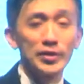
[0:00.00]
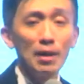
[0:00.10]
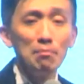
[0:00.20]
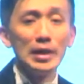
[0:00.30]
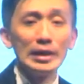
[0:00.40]

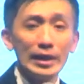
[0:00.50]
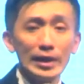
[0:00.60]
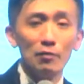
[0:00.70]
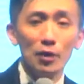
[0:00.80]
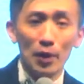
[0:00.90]
some money that
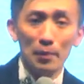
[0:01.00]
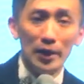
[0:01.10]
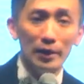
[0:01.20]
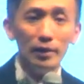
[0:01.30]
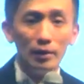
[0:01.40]
time, what will
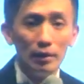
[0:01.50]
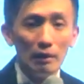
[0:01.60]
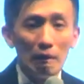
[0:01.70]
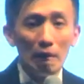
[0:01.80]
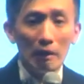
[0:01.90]
happen?
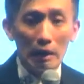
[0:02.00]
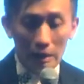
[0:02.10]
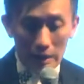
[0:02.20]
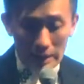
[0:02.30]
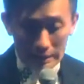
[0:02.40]

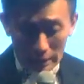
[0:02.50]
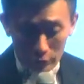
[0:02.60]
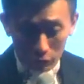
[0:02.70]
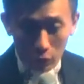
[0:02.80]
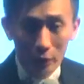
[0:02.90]
I
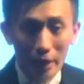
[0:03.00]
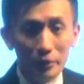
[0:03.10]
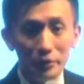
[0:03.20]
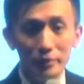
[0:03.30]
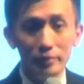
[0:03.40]
scared to fall
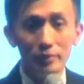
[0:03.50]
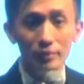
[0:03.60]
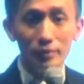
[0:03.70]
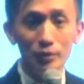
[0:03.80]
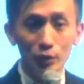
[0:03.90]
down.
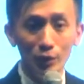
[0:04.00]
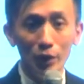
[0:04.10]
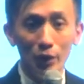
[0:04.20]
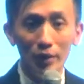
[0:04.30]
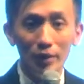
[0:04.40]
True or
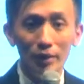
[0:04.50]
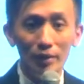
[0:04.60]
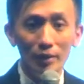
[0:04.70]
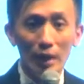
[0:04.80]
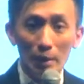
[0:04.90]
not?
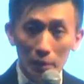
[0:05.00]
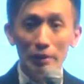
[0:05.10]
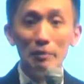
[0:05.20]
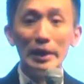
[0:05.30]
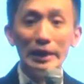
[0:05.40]
I
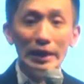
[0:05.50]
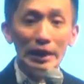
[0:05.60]
believe many.